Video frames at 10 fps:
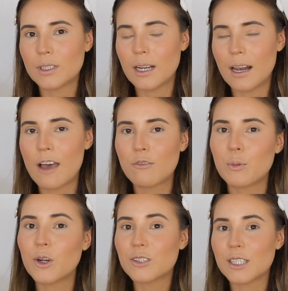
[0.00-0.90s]
and loved,
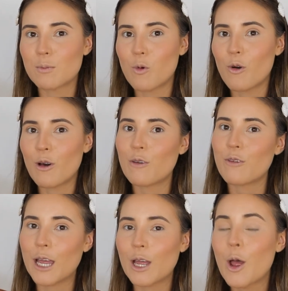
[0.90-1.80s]
because it's more of
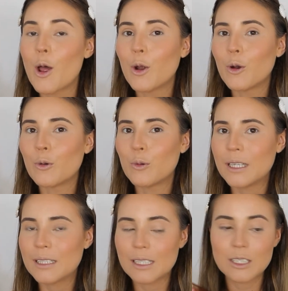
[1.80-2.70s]
a
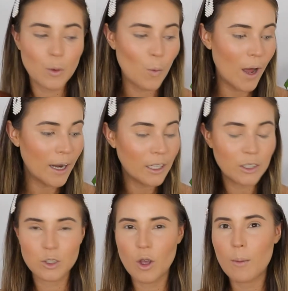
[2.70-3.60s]
recent
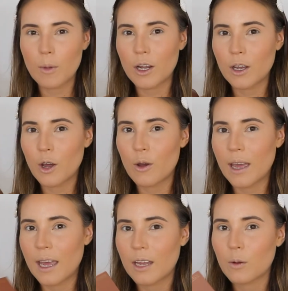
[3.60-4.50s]
one. So I'm going to go
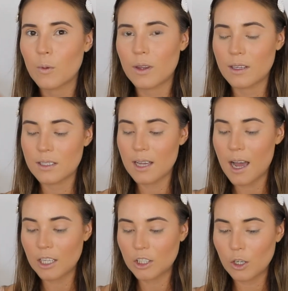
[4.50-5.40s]
ahead with this
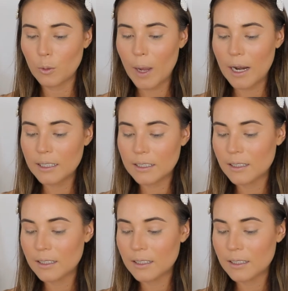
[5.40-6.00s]
eyeshadow palette.